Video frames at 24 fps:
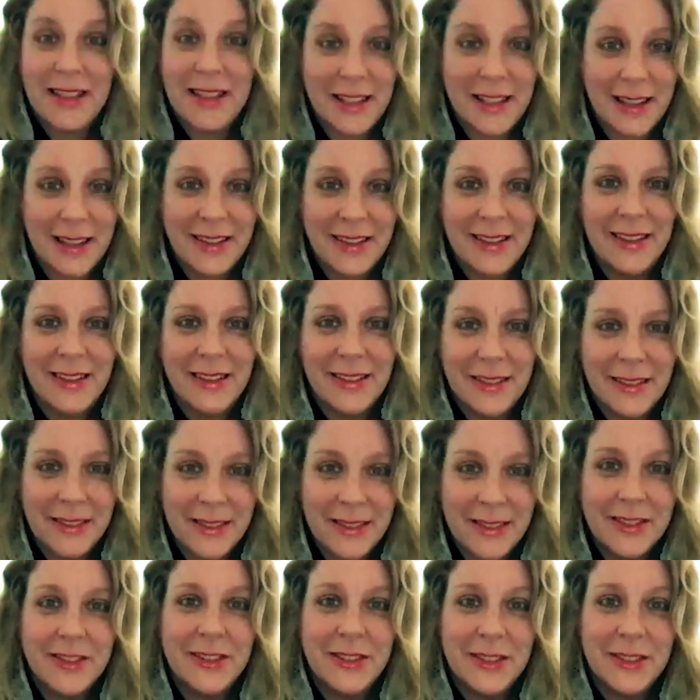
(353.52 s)
insulin level
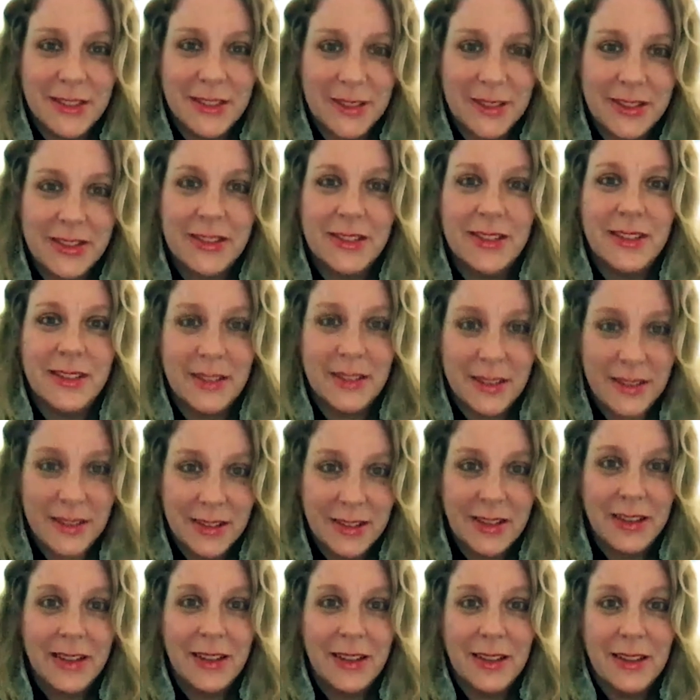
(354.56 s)
went from
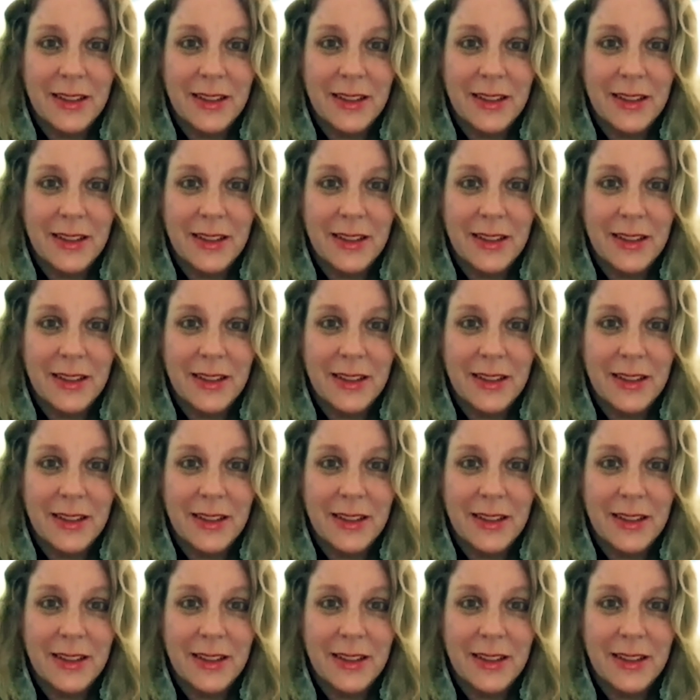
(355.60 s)
27